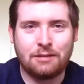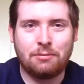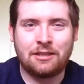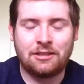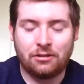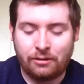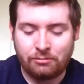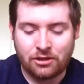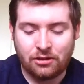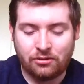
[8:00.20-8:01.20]
his match, so I'm
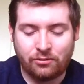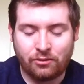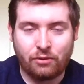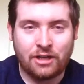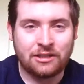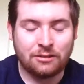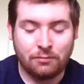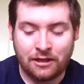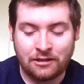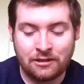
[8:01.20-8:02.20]
just gonna watch his
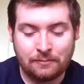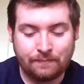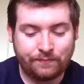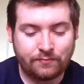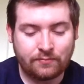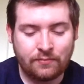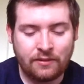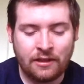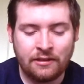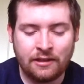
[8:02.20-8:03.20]
match.
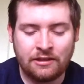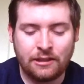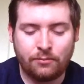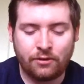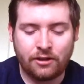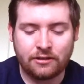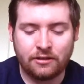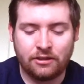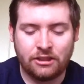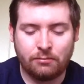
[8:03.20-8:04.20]
It's got Jim Ross
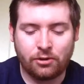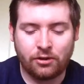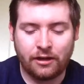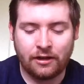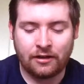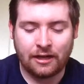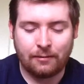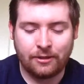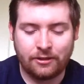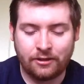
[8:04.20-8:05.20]
and Jim Cornette in the
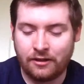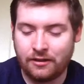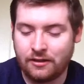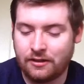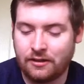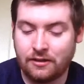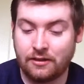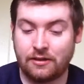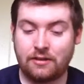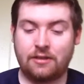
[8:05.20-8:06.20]
commentary.
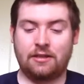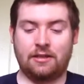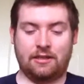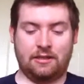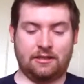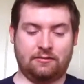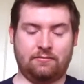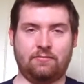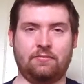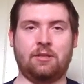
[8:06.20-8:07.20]
And
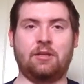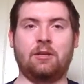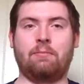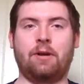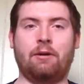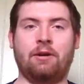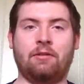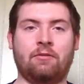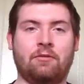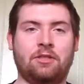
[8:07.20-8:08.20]
by the way,
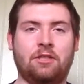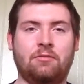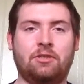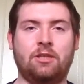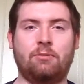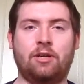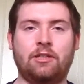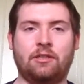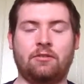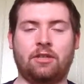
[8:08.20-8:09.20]
J Jim Ross
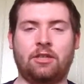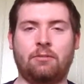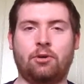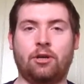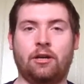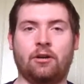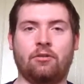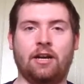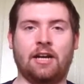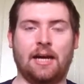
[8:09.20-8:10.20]
and Jim Cornette are
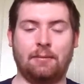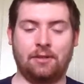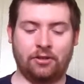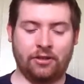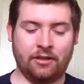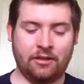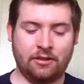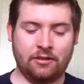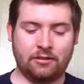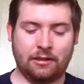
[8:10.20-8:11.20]
great in commentary,
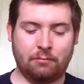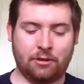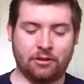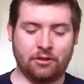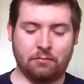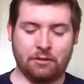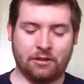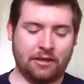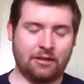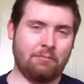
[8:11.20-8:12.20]
so that part's good. But
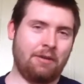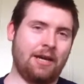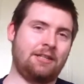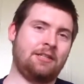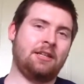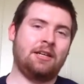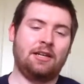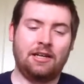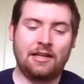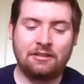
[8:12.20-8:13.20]
the the match,
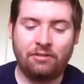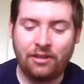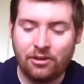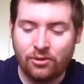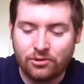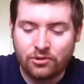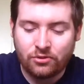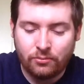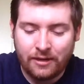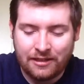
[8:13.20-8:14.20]
it's a really old school
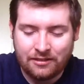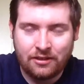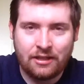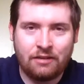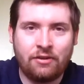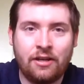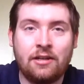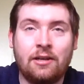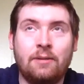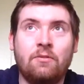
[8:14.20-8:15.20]
match. A lot of like
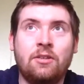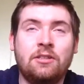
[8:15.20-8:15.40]
um,